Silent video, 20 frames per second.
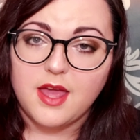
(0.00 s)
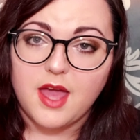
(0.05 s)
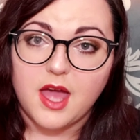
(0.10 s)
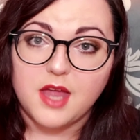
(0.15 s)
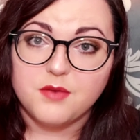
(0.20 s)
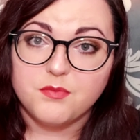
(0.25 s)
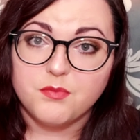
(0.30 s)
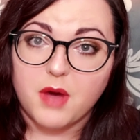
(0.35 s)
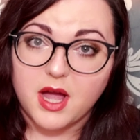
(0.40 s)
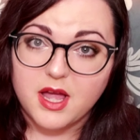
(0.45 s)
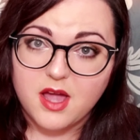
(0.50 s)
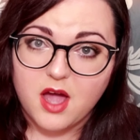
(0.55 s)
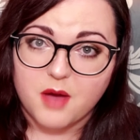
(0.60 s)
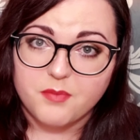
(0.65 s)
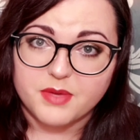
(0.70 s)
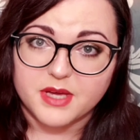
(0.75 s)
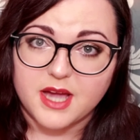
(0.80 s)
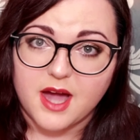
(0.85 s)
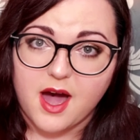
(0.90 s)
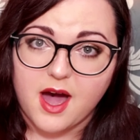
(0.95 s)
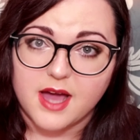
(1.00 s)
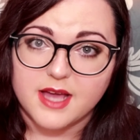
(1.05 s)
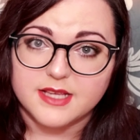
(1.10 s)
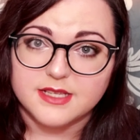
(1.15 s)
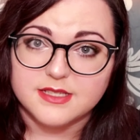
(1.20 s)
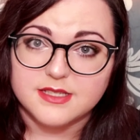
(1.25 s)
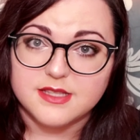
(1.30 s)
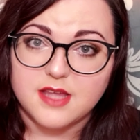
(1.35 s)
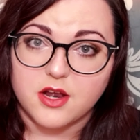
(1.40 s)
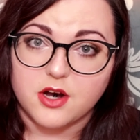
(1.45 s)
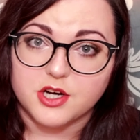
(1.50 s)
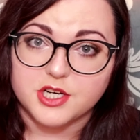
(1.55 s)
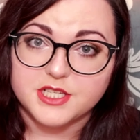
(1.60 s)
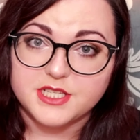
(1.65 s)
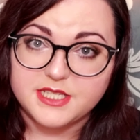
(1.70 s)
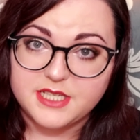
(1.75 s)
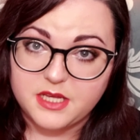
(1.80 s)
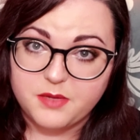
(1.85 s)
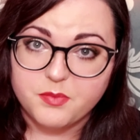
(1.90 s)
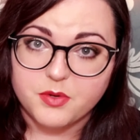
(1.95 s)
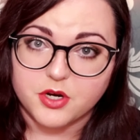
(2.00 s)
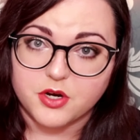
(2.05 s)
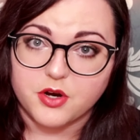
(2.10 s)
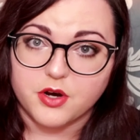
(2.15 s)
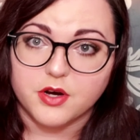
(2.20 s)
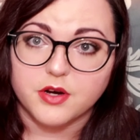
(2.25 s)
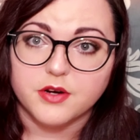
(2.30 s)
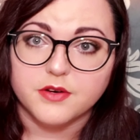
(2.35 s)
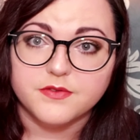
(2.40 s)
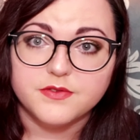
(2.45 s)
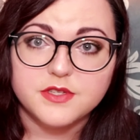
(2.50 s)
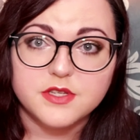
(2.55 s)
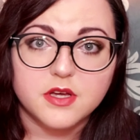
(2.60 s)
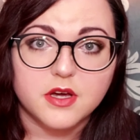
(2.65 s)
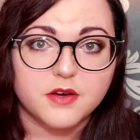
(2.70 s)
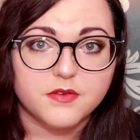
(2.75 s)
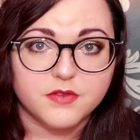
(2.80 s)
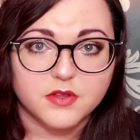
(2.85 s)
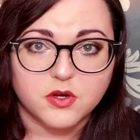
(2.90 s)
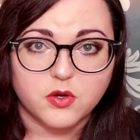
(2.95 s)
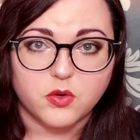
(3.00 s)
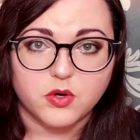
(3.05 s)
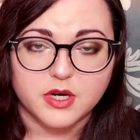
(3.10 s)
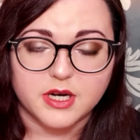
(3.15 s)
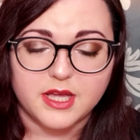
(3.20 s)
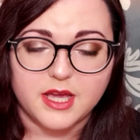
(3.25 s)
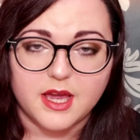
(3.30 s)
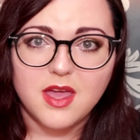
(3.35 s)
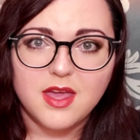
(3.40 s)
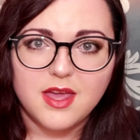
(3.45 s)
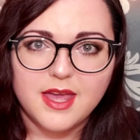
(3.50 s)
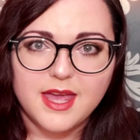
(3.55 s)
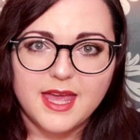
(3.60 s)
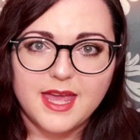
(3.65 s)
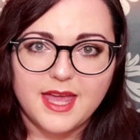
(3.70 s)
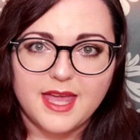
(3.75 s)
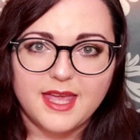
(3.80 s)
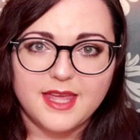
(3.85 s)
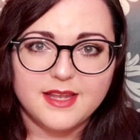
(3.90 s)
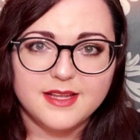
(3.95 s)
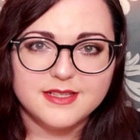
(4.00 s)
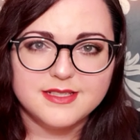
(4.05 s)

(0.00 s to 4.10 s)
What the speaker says: and myopic eyes that are steeper curves of the cornea, in